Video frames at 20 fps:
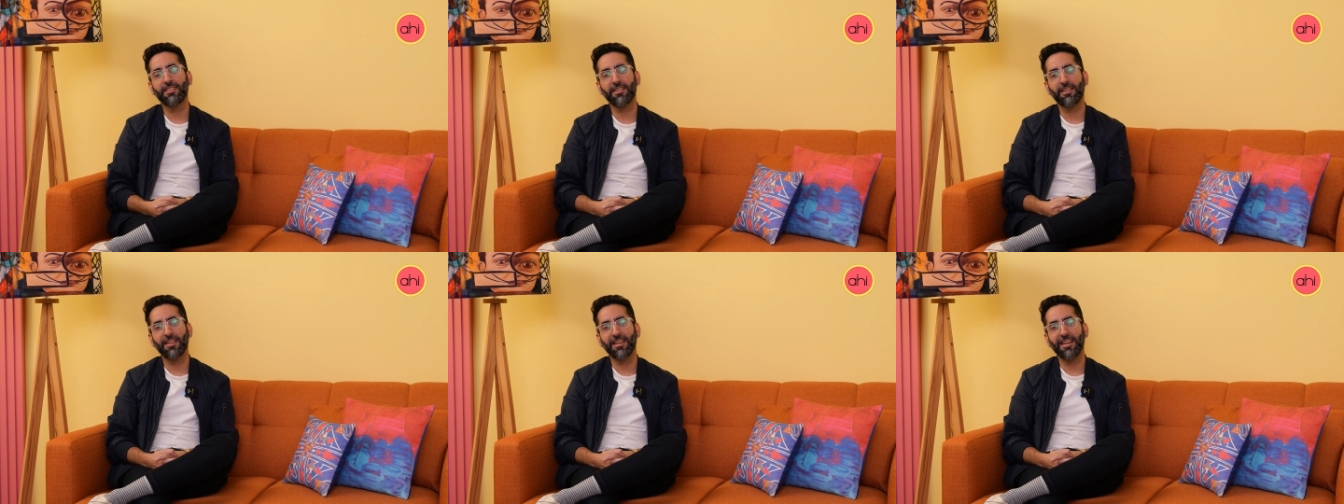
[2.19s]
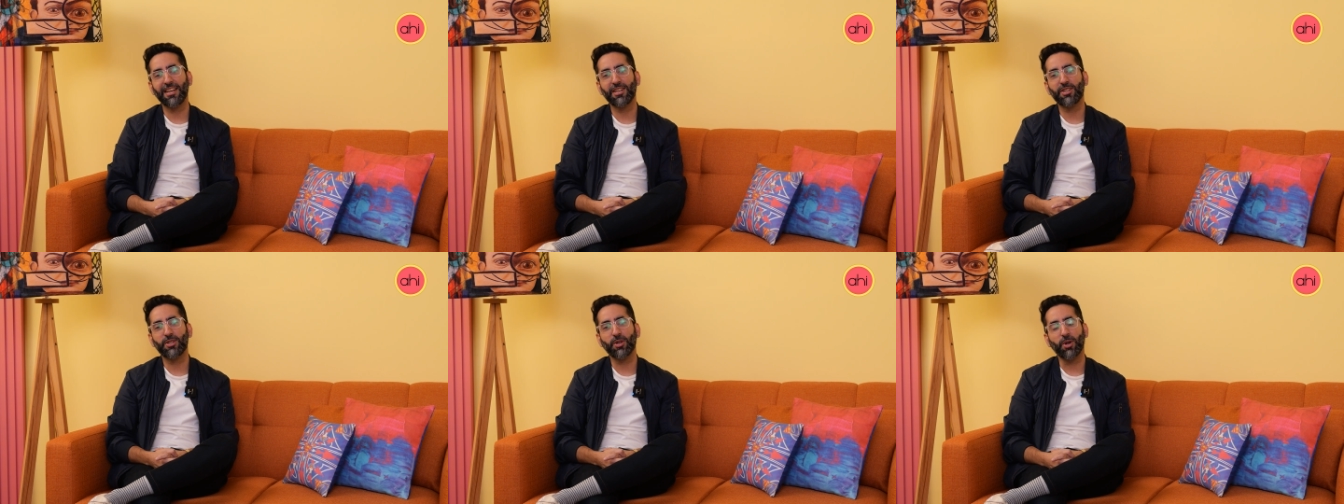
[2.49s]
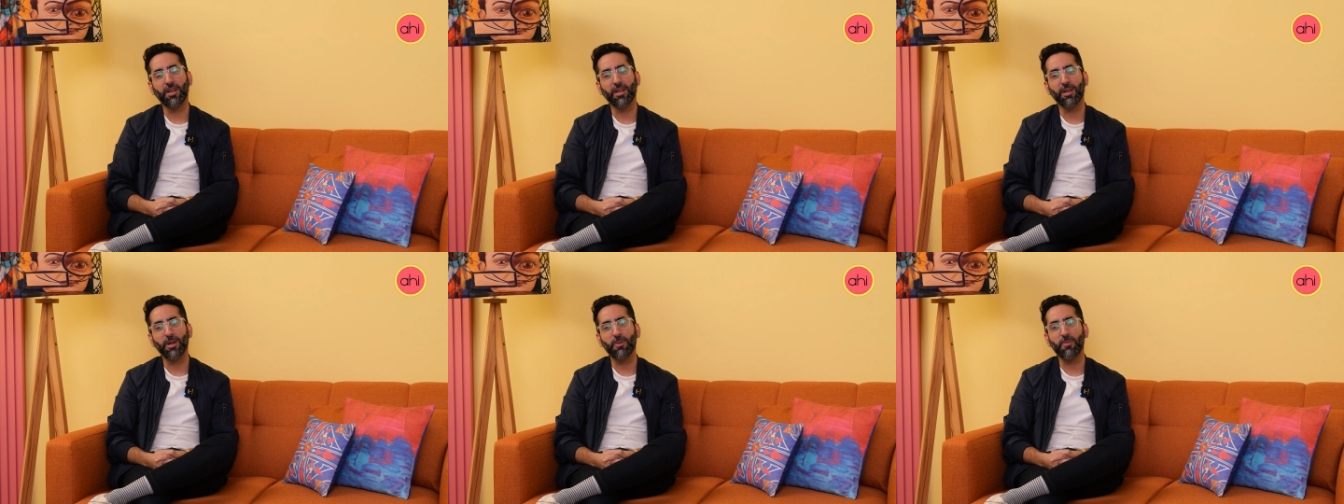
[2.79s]
today
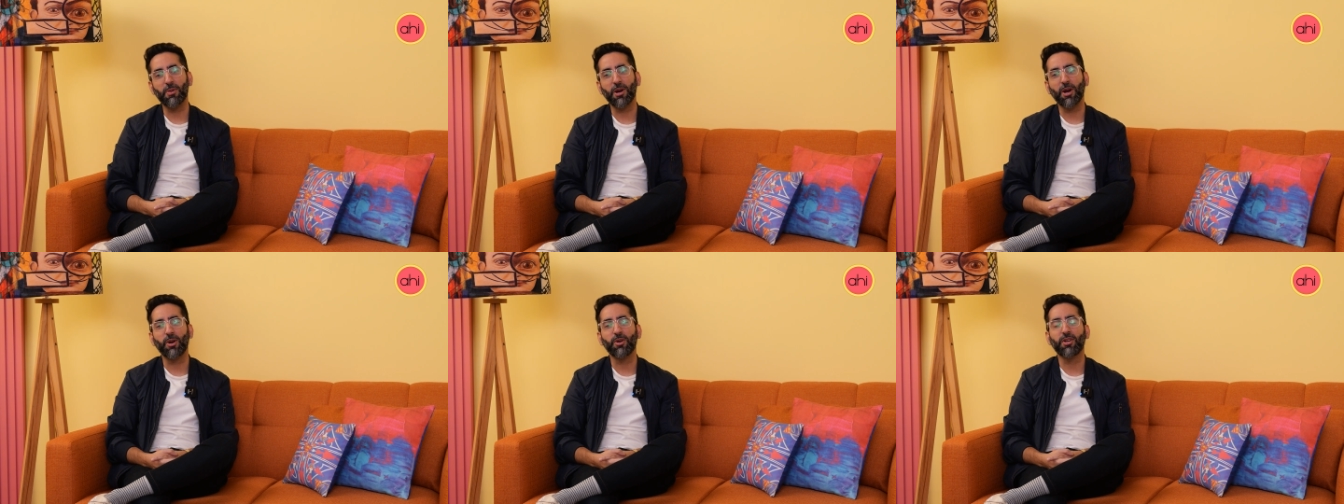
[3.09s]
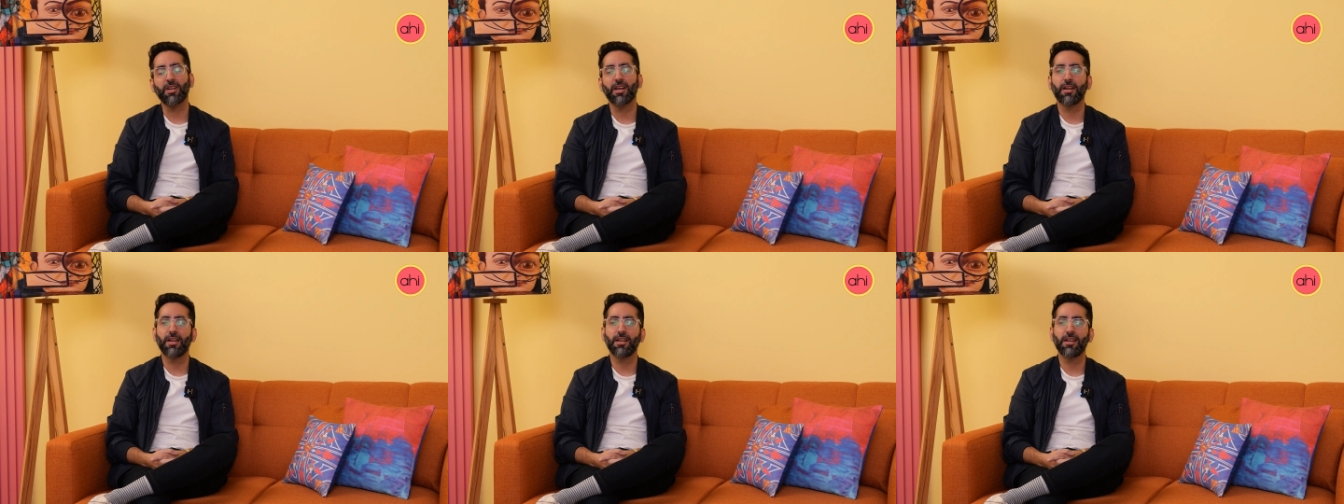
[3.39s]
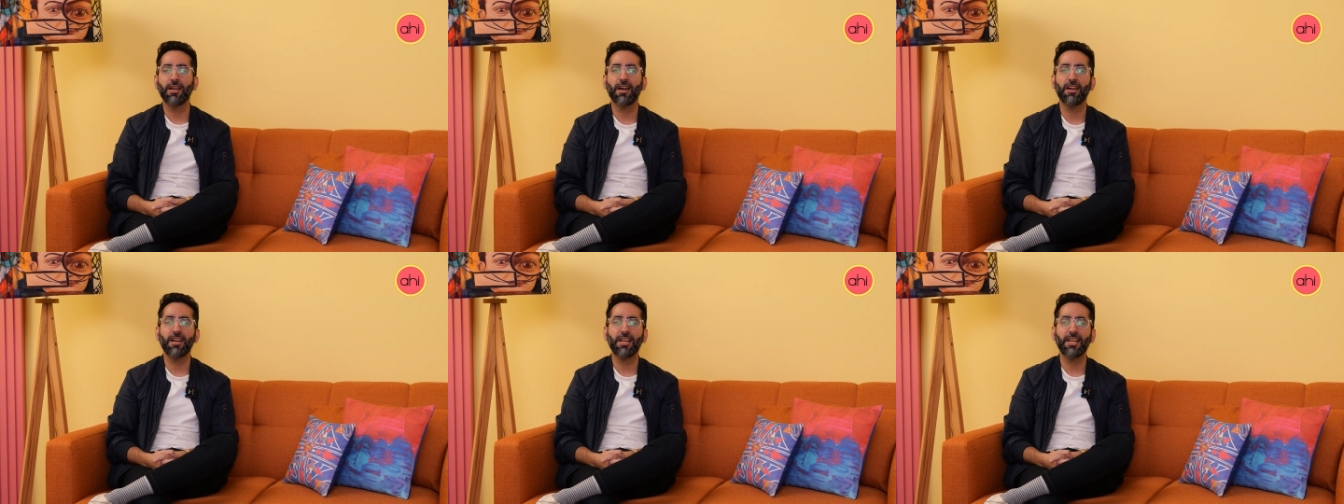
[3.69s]
talking about Kana
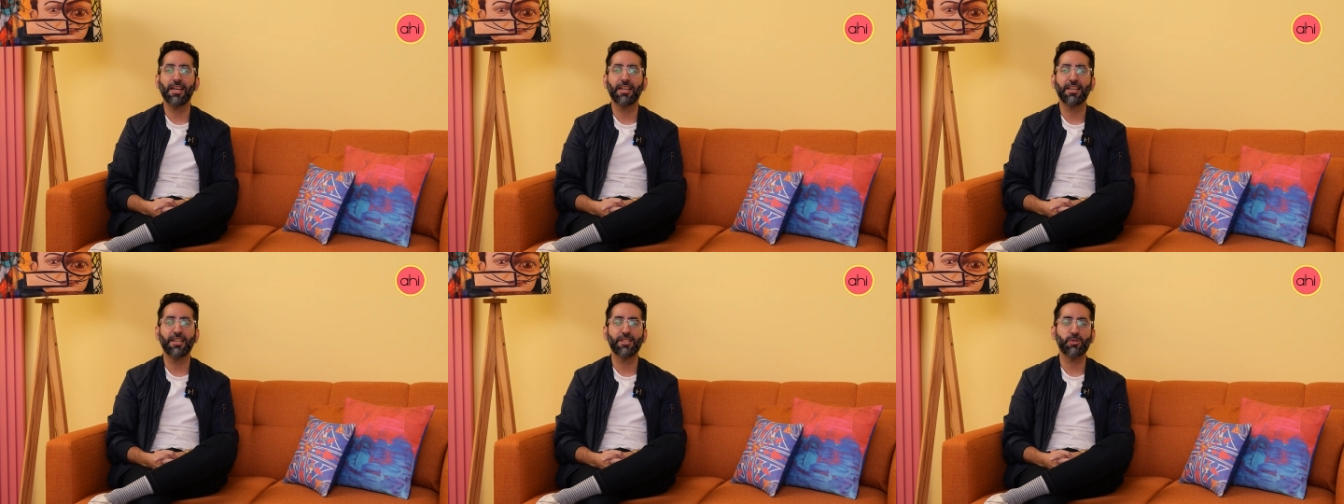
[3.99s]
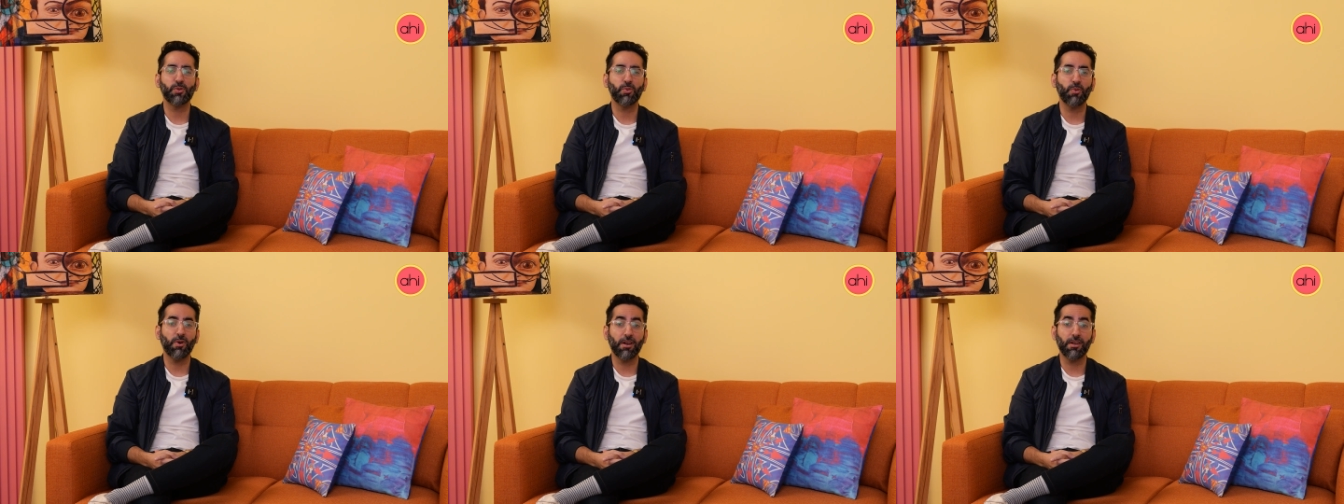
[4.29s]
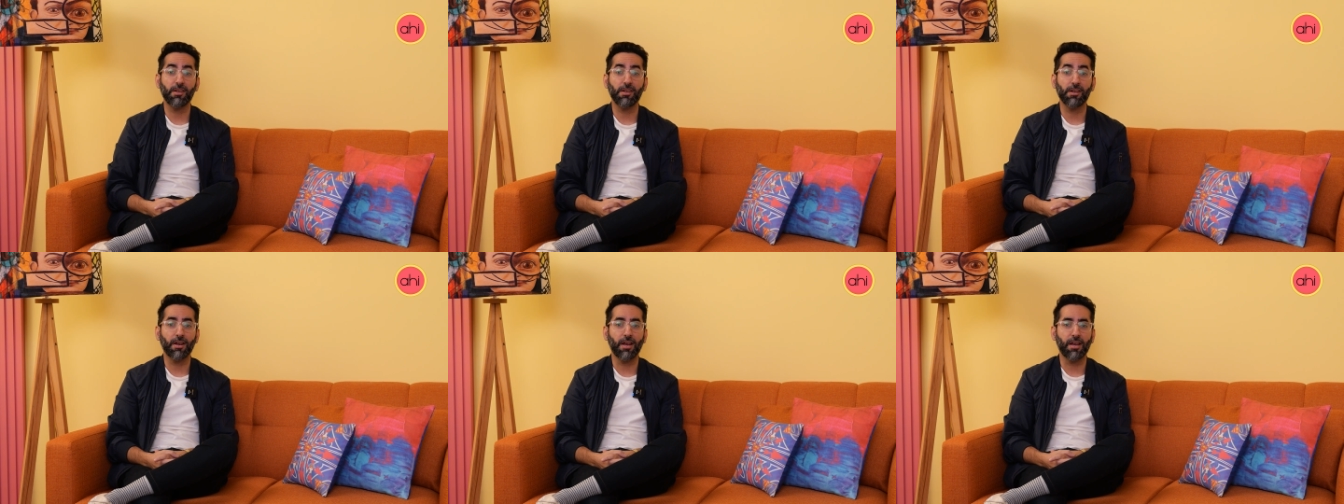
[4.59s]
Yaari and its
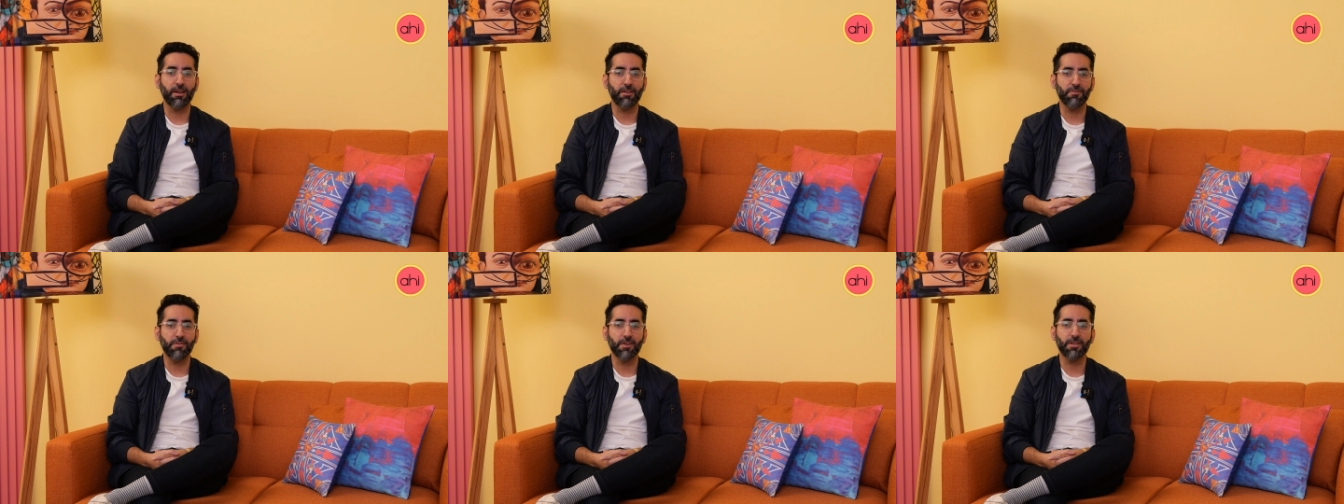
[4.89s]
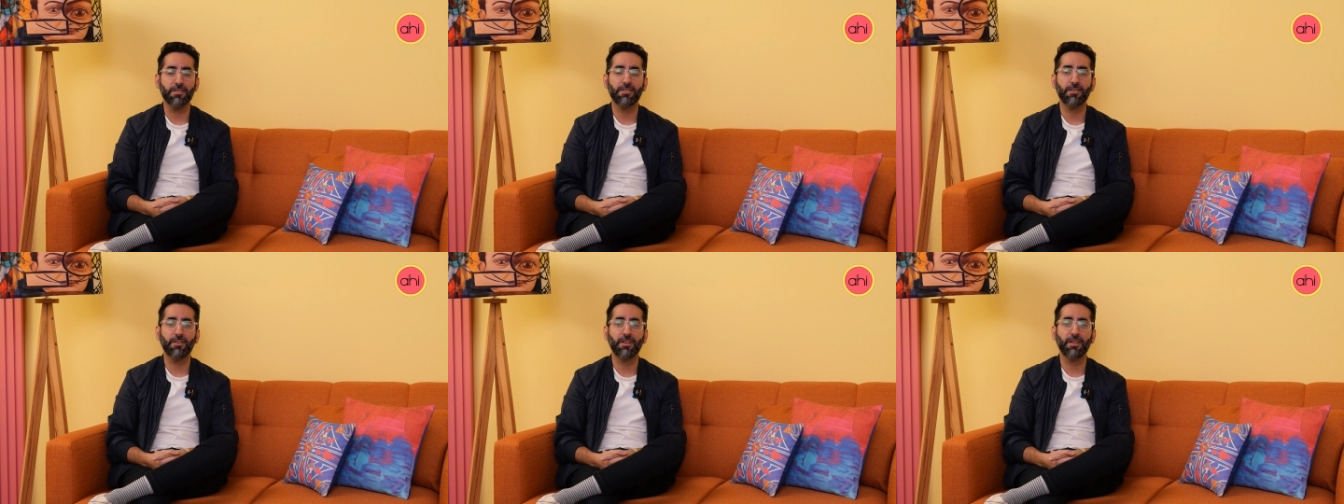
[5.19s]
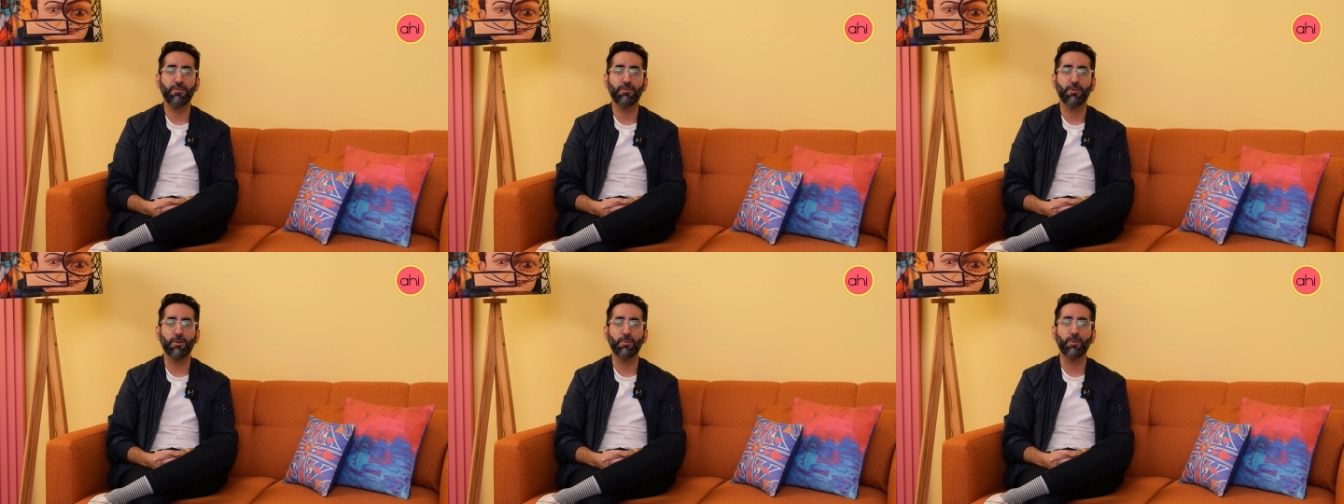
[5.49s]
1-year
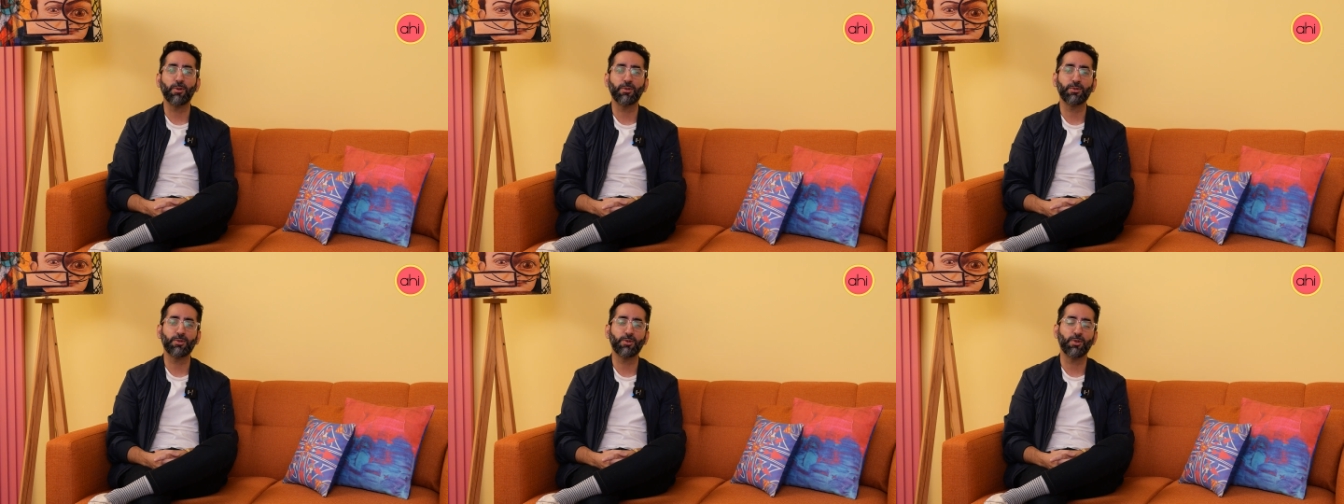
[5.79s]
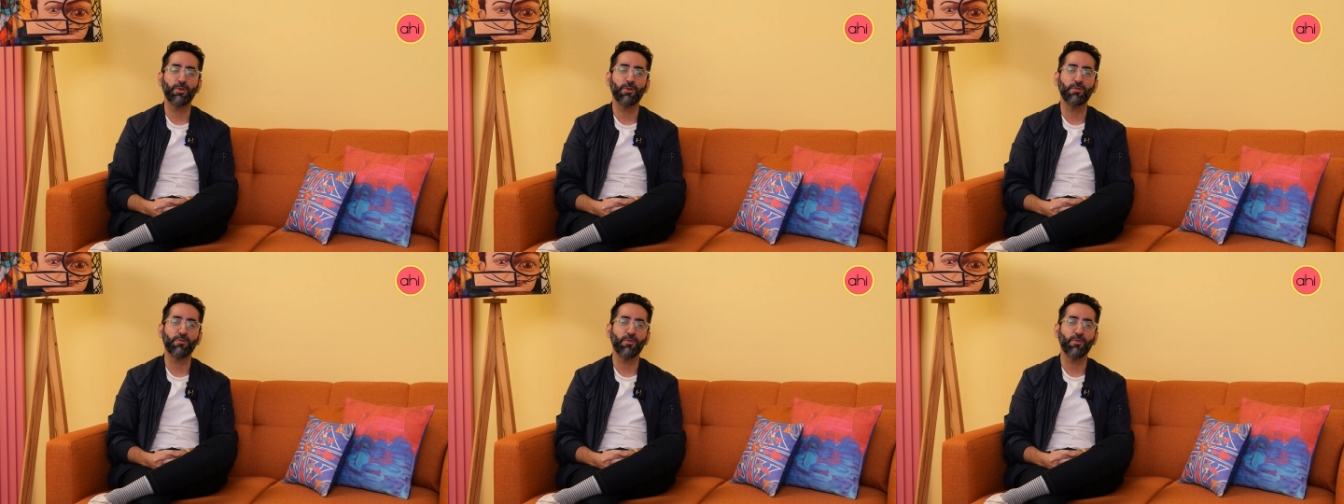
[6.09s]
anniversary from Coke Studio